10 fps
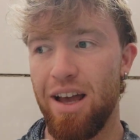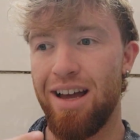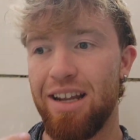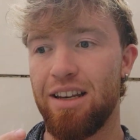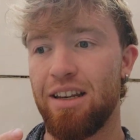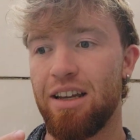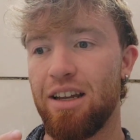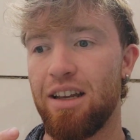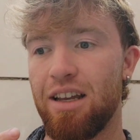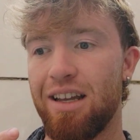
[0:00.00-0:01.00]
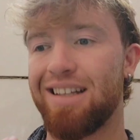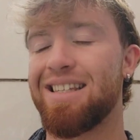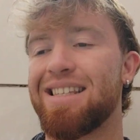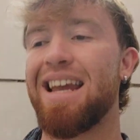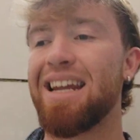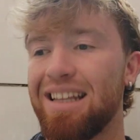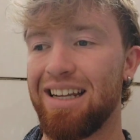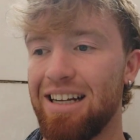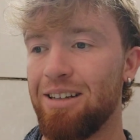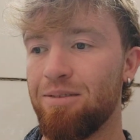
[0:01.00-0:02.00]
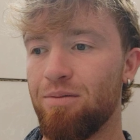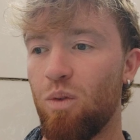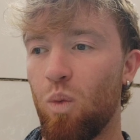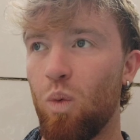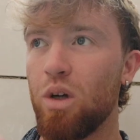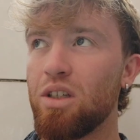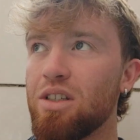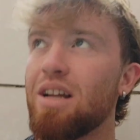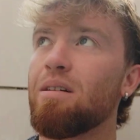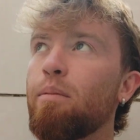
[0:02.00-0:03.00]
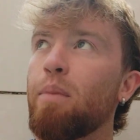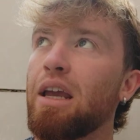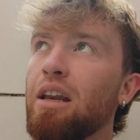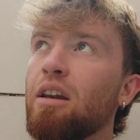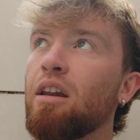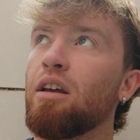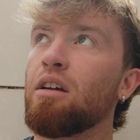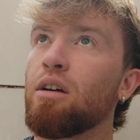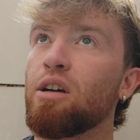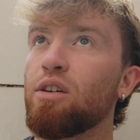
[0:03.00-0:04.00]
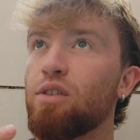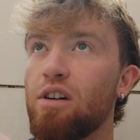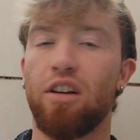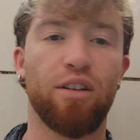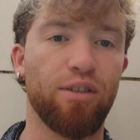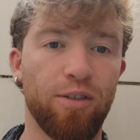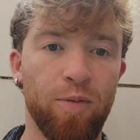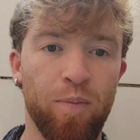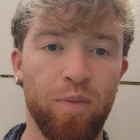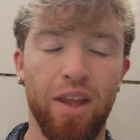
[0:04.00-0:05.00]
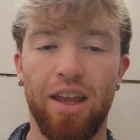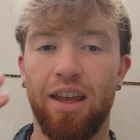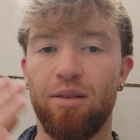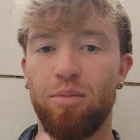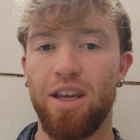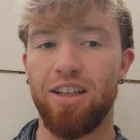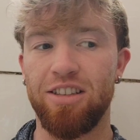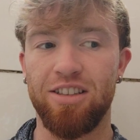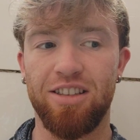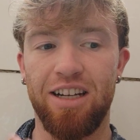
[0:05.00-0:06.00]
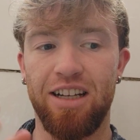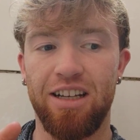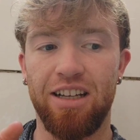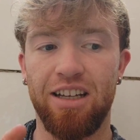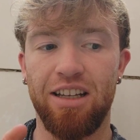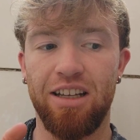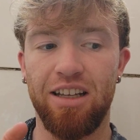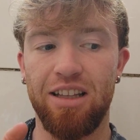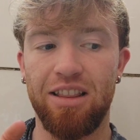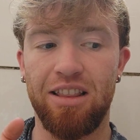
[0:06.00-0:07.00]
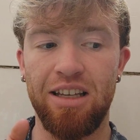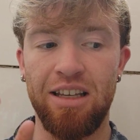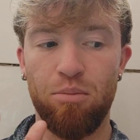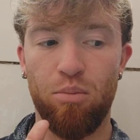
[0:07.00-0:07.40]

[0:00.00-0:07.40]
And then in saying that, what does that mean for life? It means that the